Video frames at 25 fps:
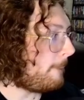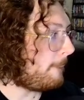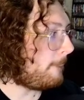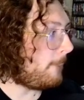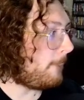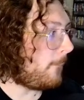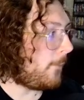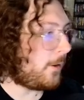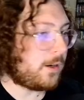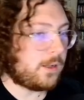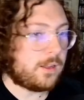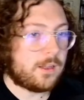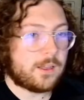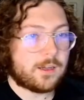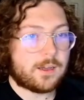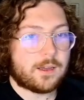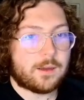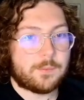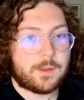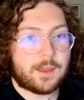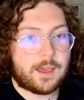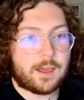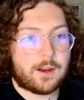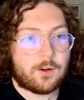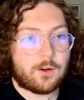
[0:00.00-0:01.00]
We're going to look
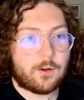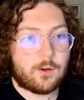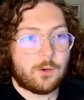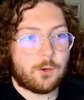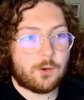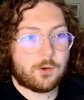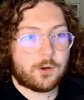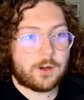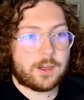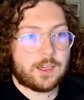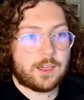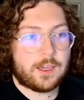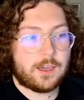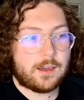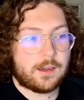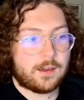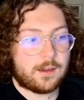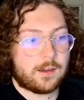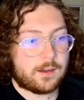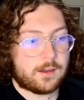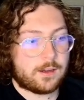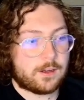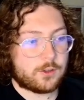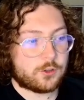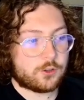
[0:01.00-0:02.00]
up that Hori
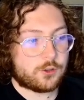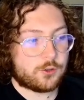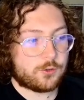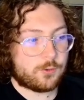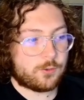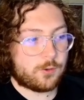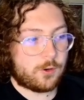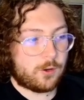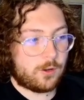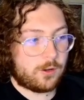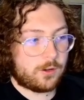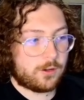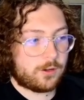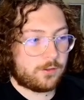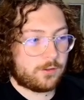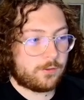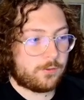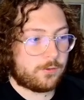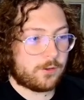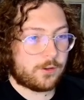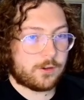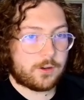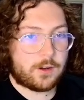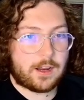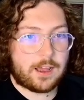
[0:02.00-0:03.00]
controller
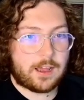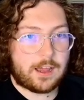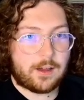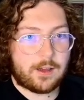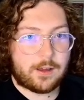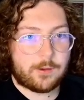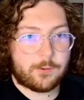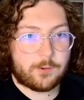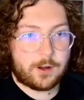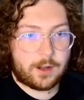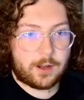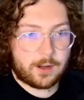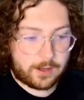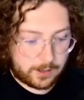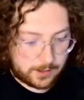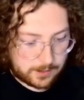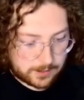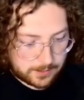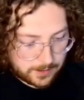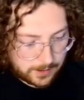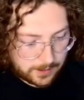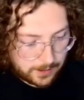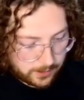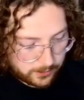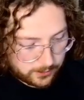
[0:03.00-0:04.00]
for Now I Rock a
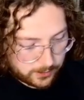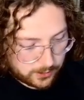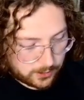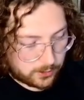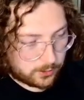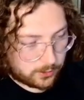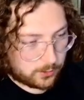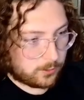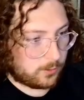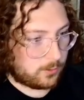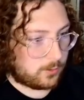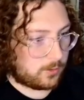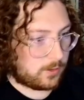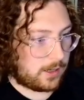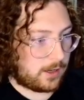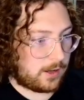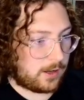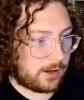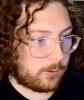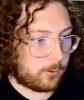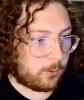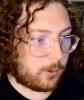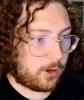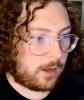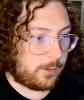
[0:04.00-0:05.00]
Teller Suit. Now
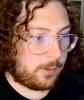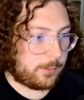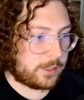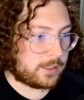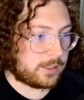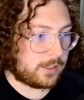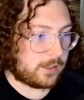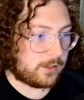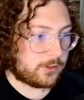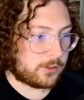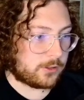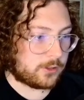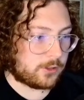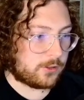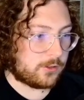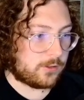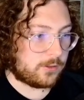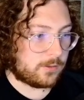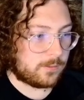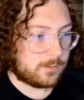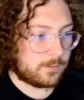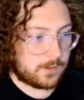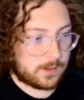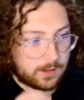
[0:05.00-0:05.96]
I Rob a Teller Suit.